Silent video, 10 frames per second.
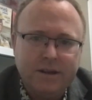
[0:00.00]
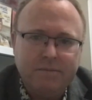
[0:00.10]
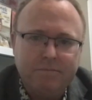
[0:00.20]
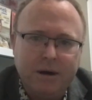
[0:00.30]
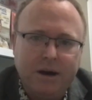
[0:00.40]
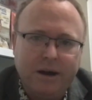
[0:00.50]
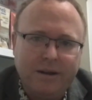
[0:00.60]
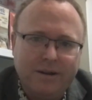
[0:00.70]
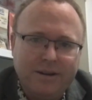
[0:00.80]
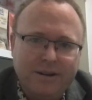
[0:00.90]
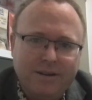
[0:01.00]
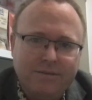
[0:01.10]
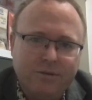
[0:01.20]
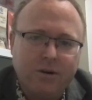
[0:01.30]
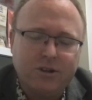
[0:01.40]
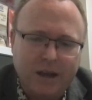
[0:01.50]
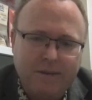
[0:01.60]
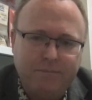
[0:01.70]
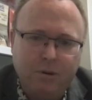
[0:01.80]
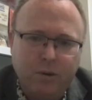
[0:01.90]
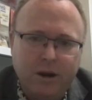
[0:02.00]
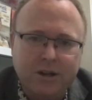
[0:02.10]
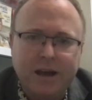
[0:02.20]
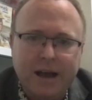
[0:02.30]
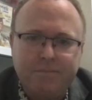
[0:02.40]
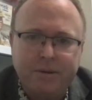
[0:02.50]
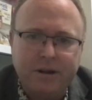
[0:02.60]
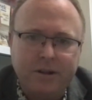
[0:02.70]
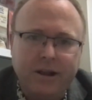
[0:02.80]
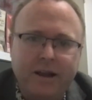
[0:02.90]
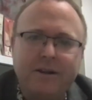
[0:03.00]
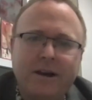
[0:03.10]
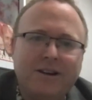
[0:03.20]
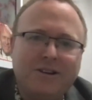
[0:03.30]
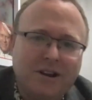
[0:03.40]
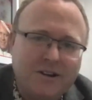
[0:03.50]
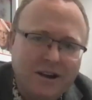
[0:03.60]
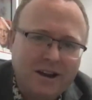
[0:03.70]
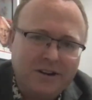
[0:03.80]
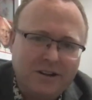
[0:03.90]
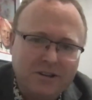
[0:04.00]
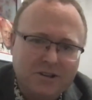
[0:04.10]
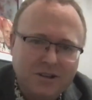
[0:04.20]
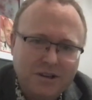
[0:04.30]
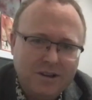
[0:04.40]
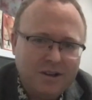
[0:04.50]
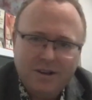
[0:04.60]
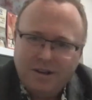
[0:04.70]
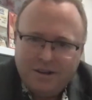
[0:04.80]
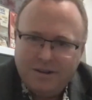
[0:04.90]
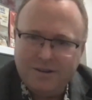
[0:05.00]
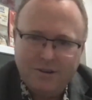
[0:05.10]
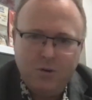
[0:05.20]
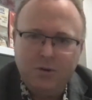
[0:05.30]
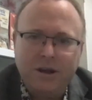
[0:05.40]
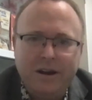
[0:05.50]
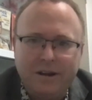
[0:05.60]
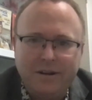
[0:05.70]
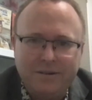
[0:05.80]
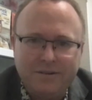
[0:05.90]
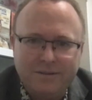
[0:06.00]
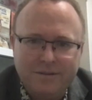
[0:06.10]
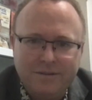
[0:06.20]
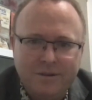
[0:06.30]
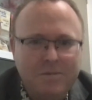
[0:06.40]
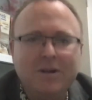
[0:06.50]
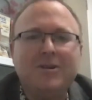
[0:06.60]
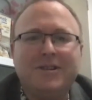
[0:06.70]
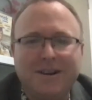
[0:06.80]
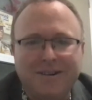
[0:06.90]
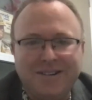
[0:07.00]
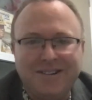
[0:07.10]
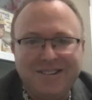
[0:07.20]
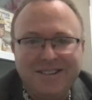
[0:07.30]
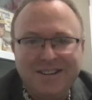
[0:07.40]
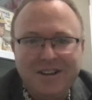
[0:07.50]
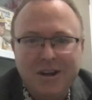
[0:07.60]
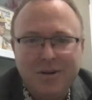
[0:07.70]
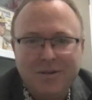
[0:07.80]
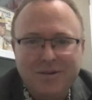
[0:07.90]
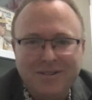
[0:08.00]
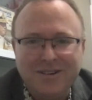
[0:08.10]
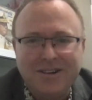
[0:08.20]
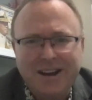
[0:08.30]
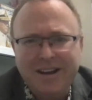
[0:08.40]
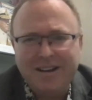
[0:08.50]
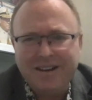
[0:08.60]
but for example, when it's happened in the late 1990s, who led it? The military, okay?